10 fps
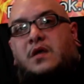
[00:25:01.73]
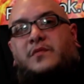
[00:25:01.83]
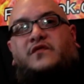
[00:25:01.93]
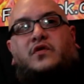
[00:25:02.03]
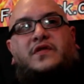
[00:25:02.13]

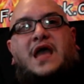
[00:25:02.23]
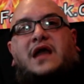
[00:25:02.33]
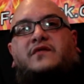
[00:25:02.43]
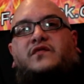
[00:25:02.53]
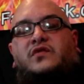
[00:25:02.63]
Before
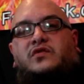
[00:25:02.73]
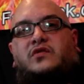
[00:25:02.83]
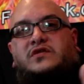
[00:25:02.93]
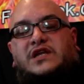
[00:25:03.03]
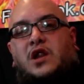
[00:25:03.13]
that,
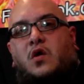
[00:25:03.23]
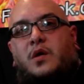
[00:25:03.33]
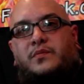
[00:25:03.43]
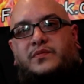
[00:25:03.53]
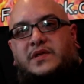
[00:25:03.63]
those that
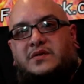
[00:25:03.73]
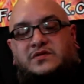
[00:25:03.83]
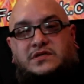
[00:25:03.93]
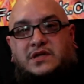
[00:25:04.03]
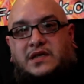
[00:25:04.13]
know him,
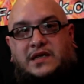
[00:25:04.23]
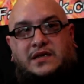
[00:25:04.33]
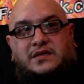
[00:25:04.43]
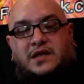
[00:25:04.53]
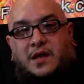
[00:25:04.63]
he's
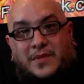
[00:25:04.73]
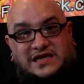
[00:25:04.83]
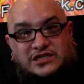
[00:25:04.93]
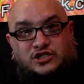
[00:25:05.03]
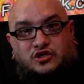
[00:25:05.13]
an
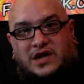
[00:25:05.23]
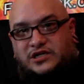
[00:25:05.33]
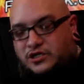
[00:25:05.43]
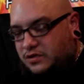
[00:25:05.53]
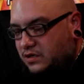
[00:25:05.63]
amazing
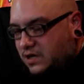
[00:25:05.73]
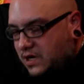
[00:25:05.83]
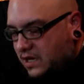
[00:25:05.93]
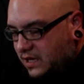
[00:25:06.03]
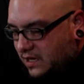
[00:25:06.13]
stranger.
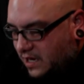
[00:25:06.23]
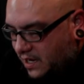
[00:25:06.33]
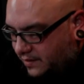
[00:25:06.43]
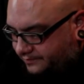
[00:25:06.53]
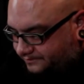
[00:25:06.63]

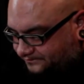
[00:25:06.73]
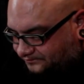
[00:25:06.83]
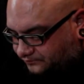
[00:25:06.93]
Man,